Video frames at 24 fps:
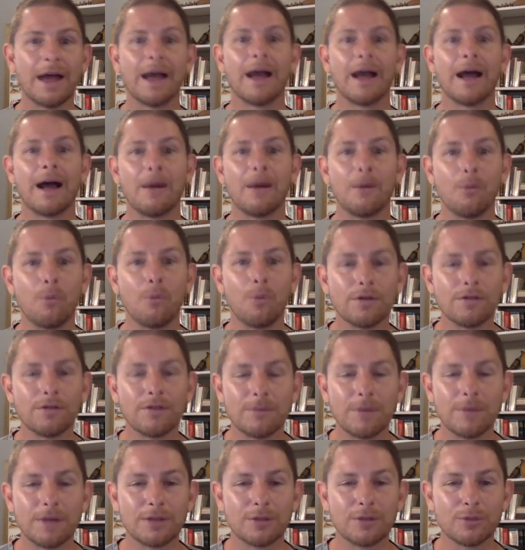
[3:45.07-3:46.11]
What if I
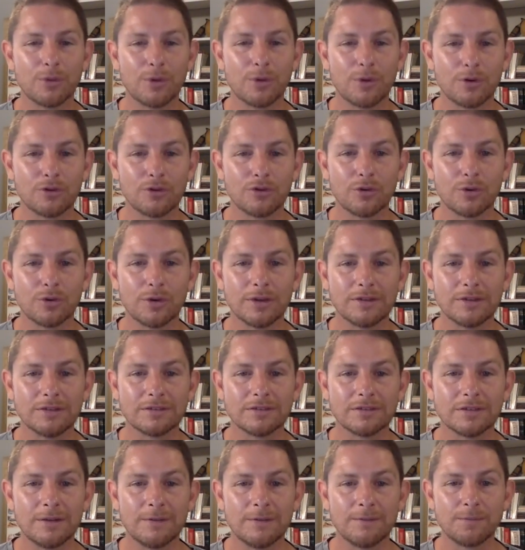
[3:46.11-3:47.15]
make the wrong
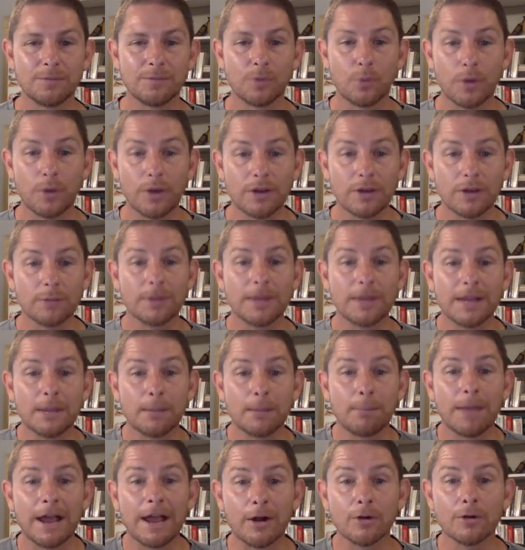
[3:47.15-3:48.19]
choice? We end up getting
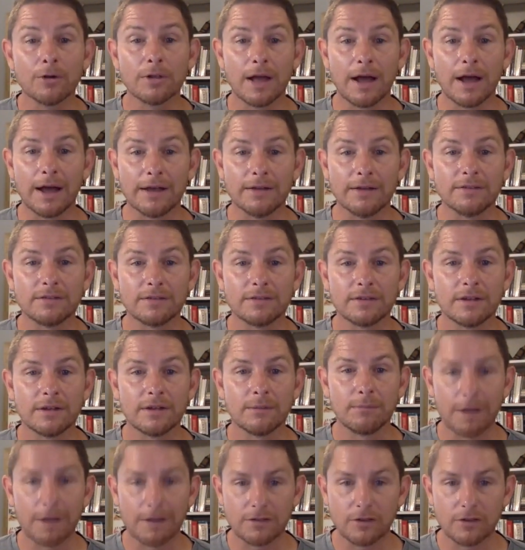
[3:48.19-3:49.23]
paralyzed
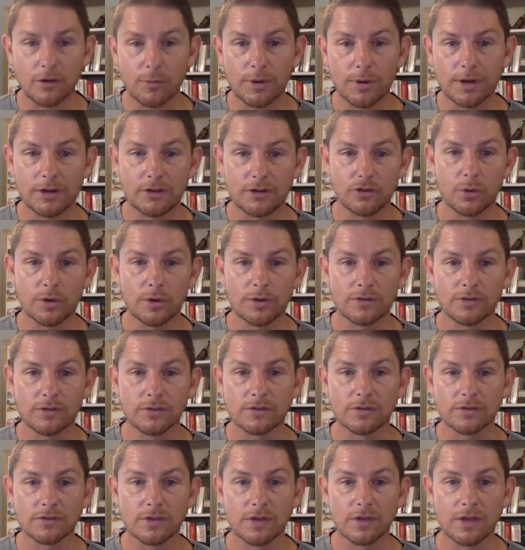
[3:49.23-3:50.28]
by so many
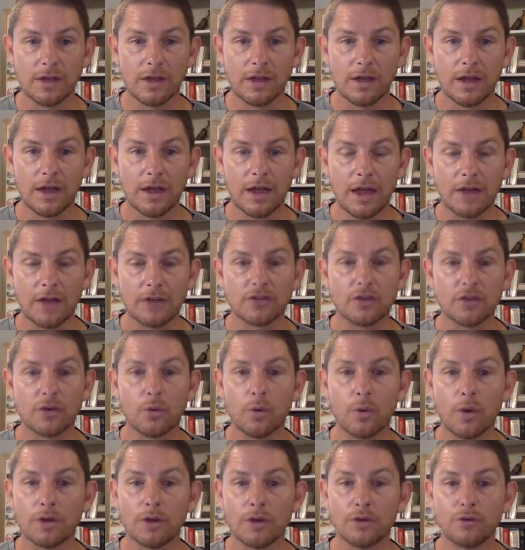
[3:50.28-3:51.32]
choices. And so
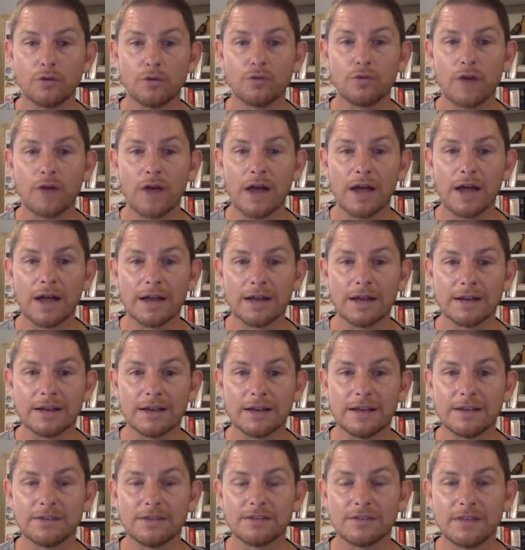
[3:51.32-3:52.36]
what you find
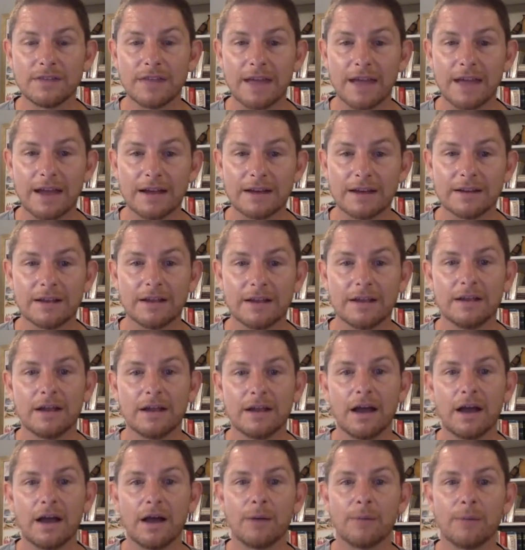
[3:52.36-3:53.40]
is that
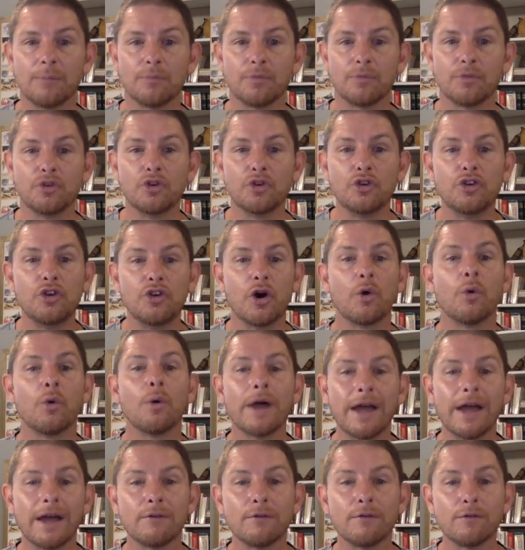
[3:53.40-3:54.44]
um, you don't
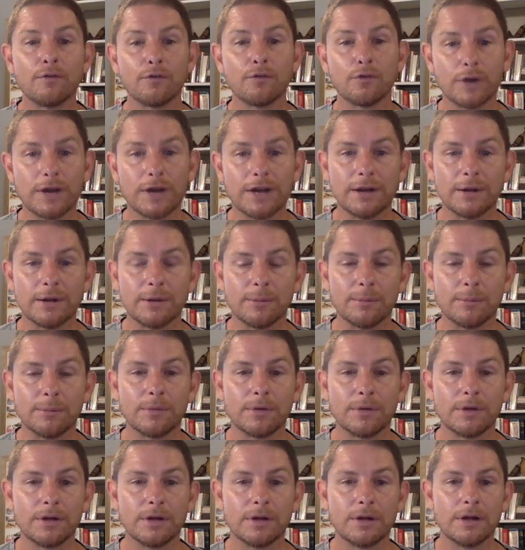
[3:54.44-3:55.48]
have freedom
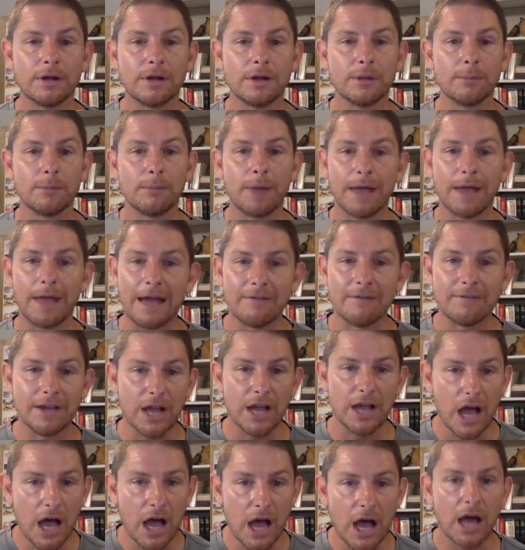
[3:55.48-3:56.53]
by
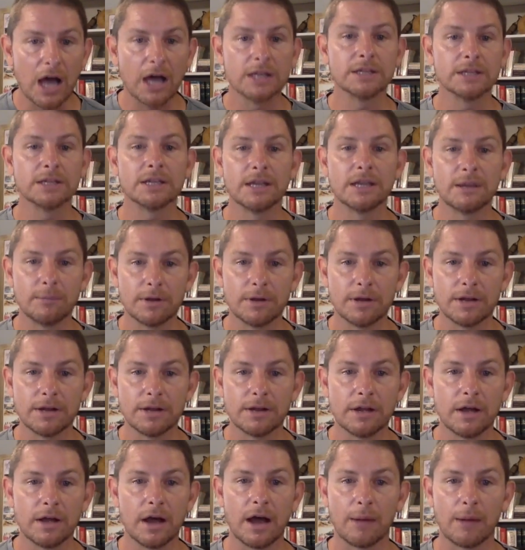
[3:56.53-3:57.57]
having
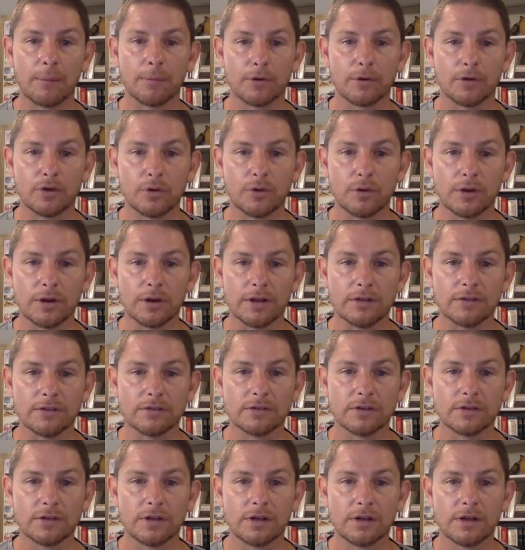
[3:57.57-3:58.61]
unlimited
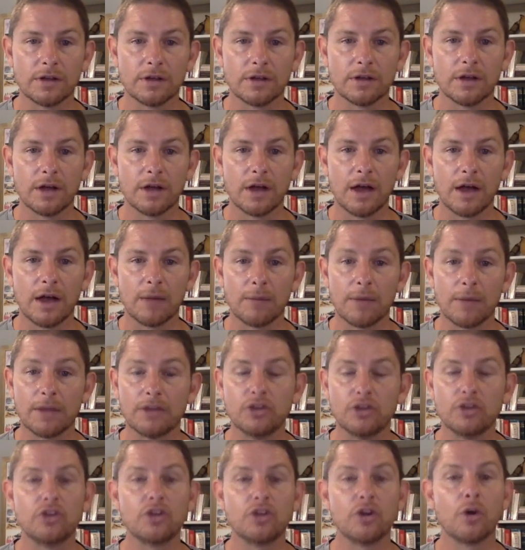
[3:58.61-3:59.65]
opportunities. Um, and
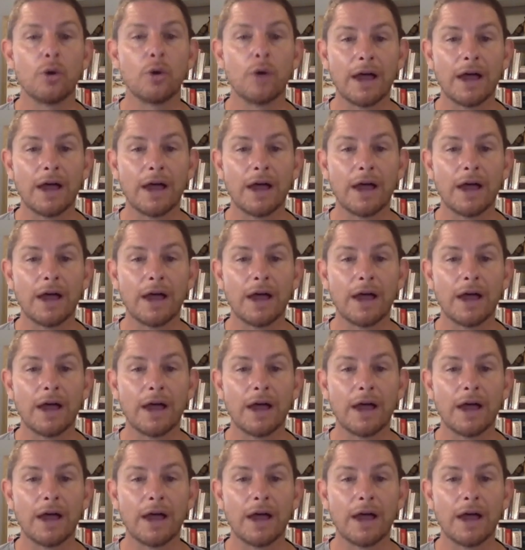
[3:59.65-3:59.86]
you don't